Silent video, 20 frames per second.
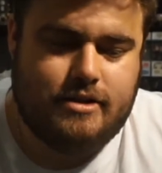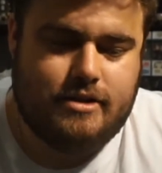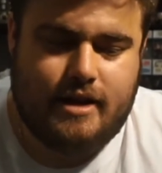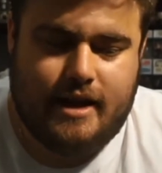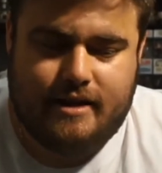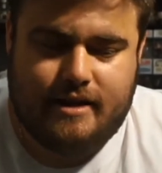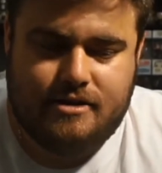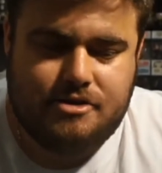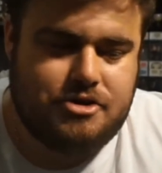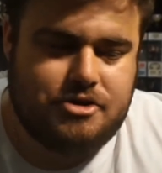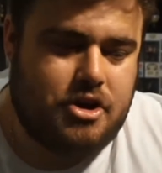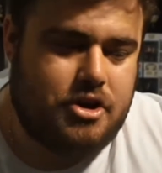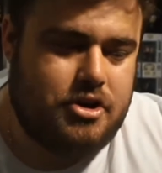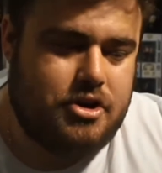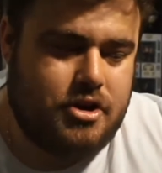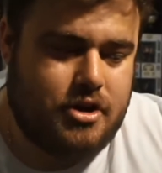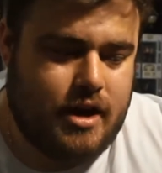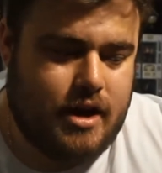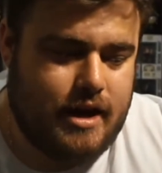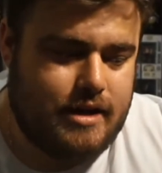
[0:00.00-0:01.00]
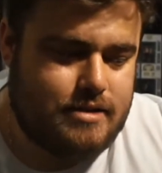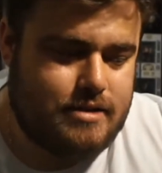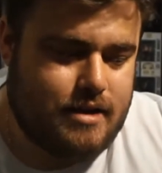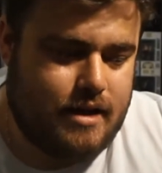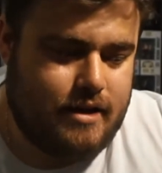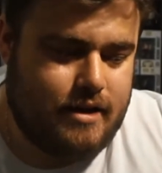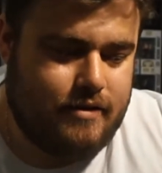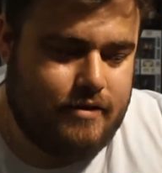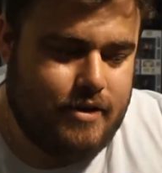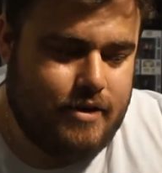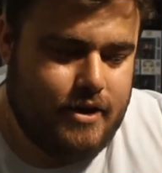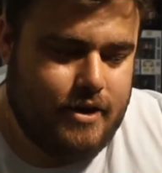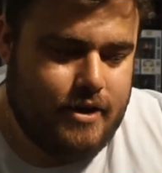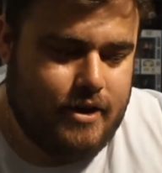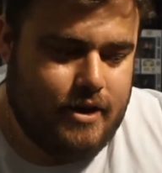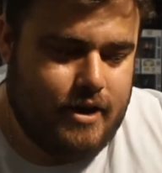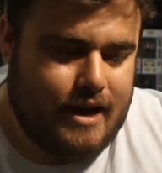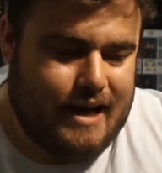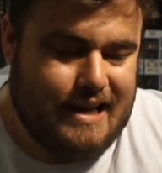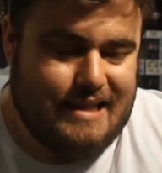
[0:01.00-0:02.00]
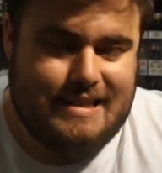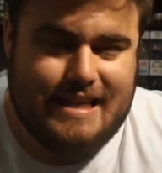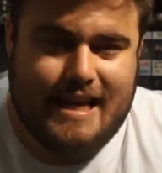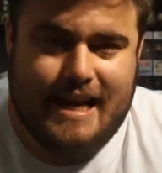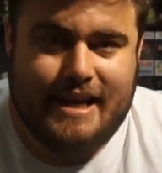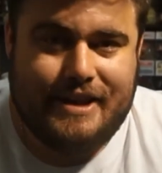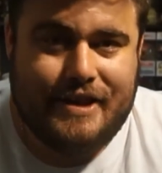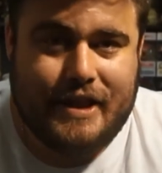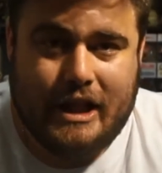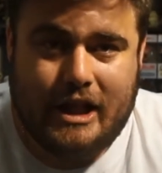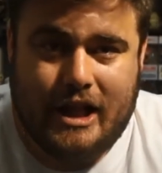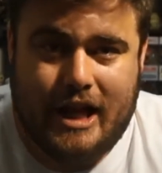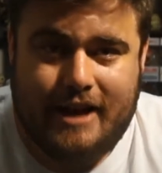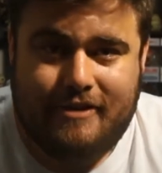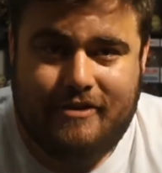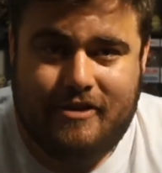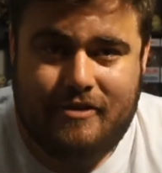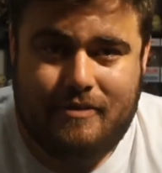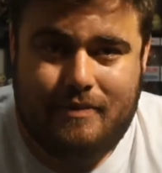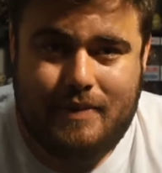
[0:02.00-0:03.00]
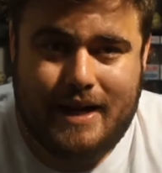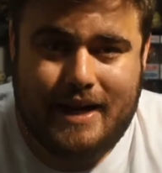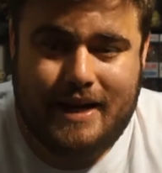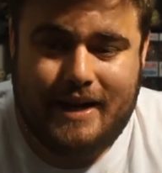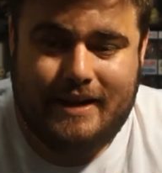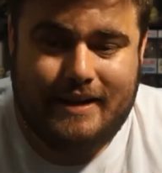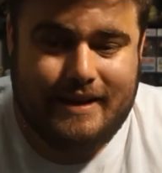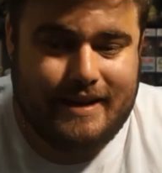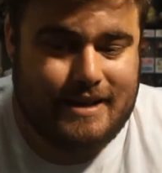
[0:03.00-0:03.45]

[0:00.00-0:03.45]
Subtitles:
like, show you guys kind of a day in the life of me.